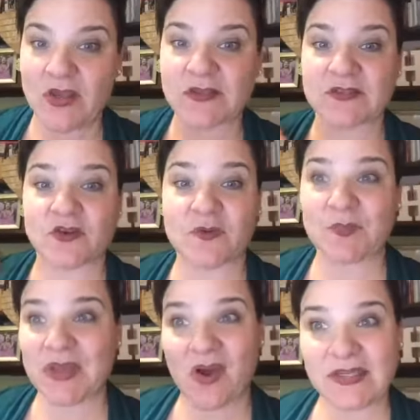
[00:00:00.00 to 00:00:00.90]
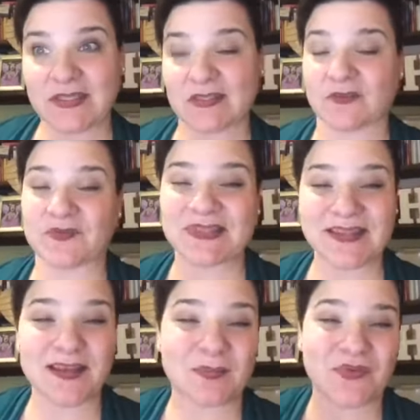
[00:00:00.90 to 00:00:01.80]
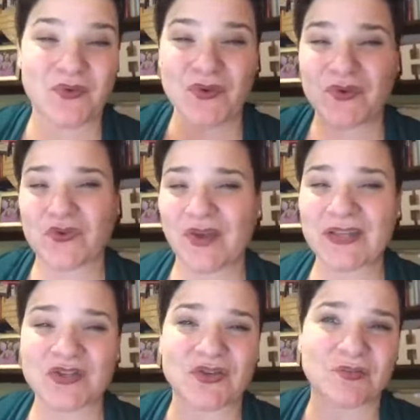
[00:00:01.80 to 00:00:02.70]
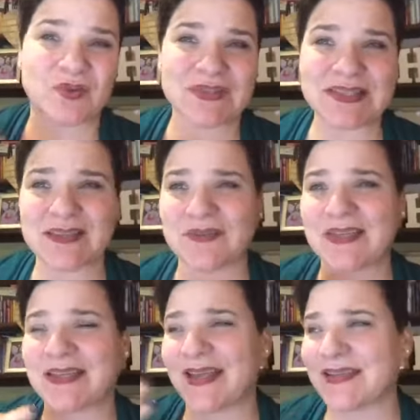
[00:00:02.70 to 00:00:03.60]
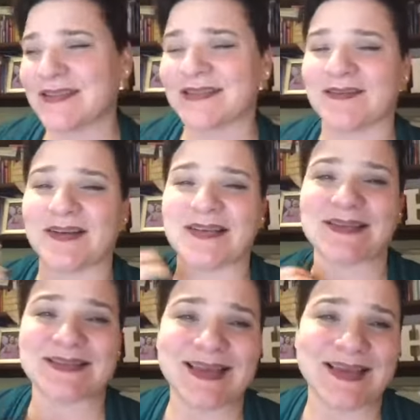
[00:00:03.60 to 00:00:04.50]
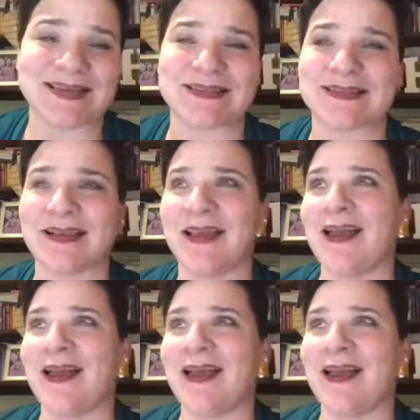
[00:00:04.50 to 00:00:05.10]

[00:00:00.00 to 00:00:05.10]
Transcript: So be kind to yourself. Sleep, food, gratitude, positivity, exercise, sex.